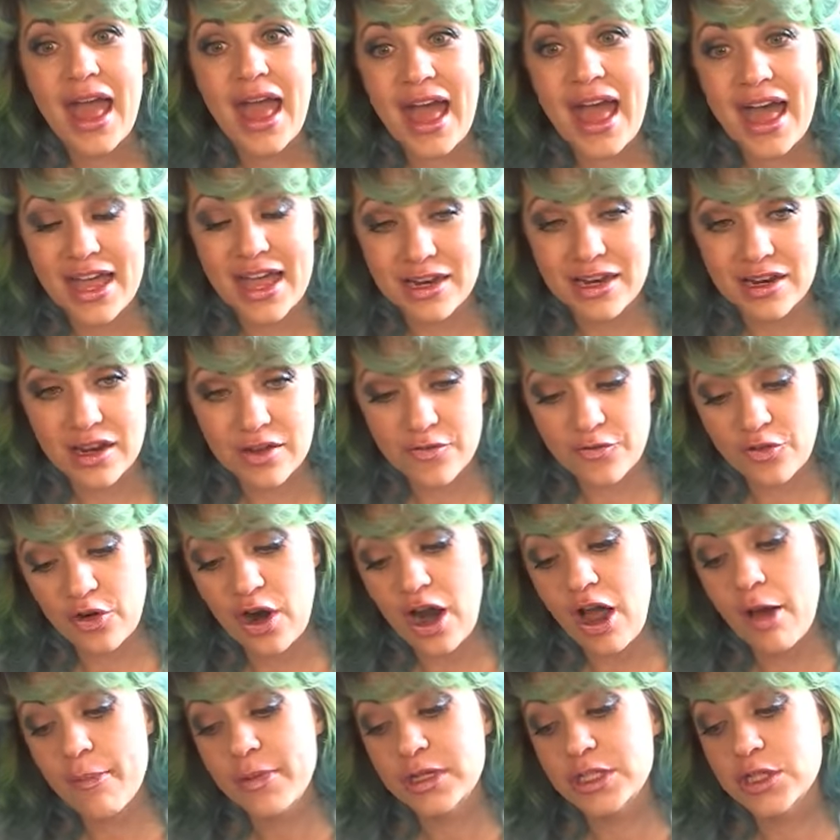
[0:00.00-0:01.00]
and for
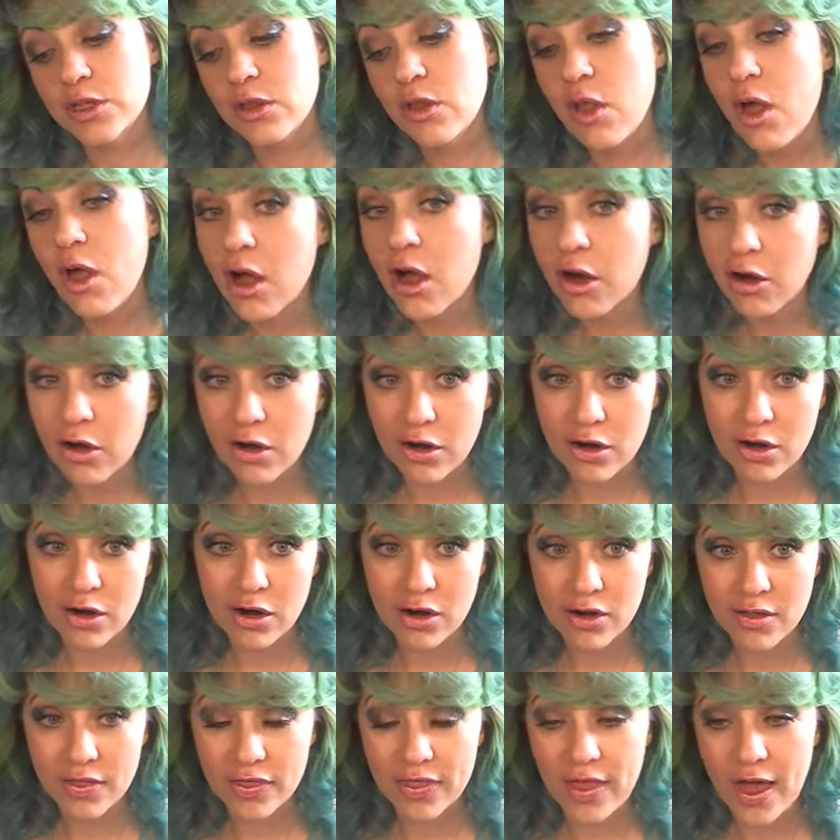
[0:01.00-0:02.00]
how much
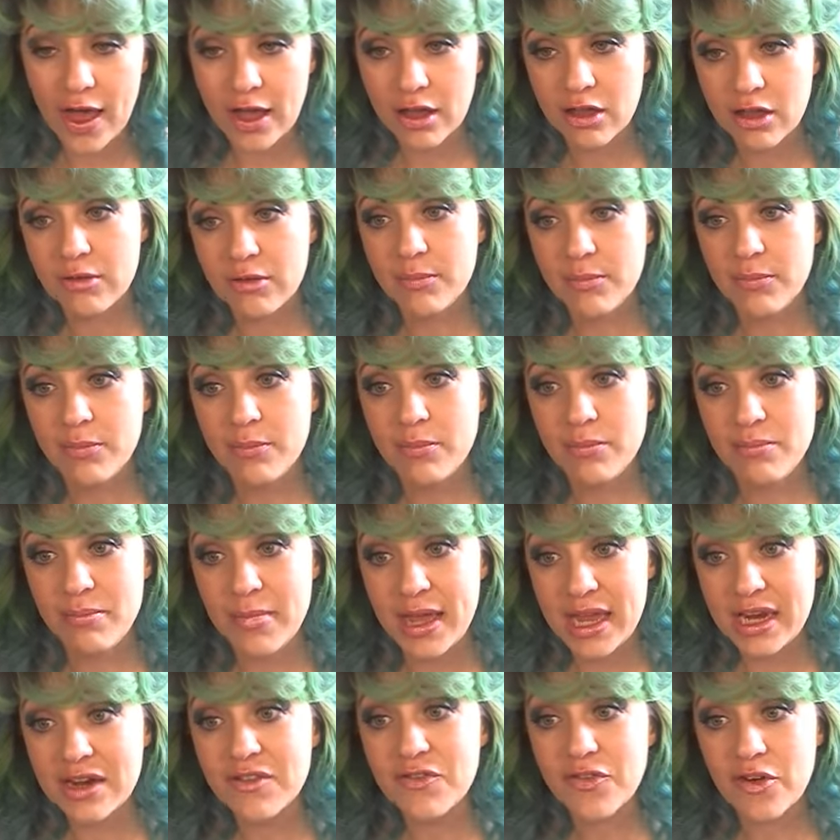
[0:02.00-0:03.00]
longer that could
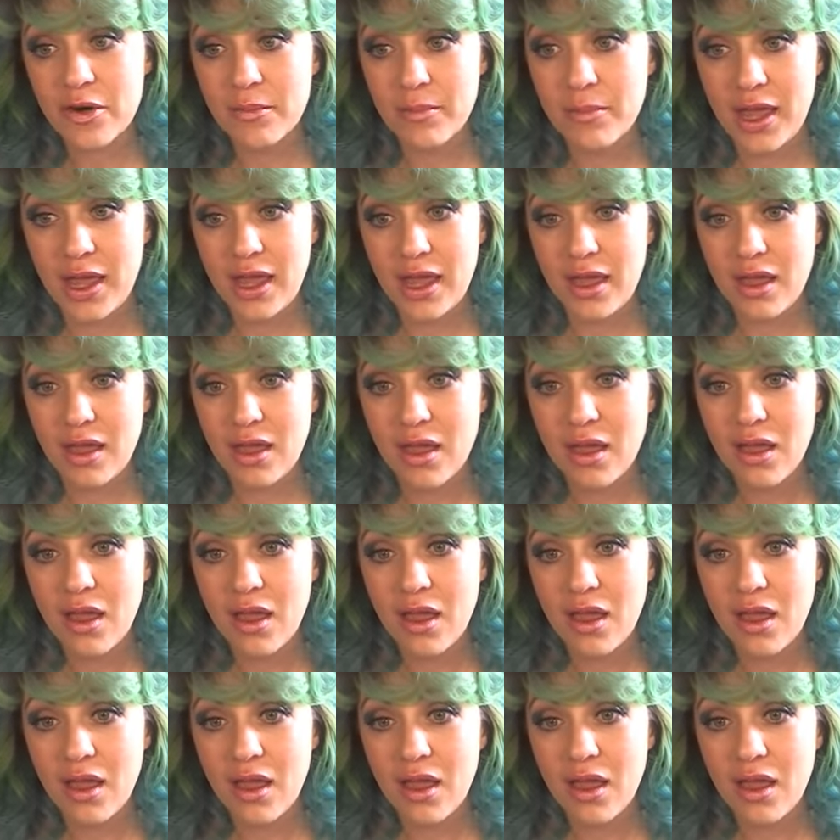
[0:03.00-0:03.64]
mean for me.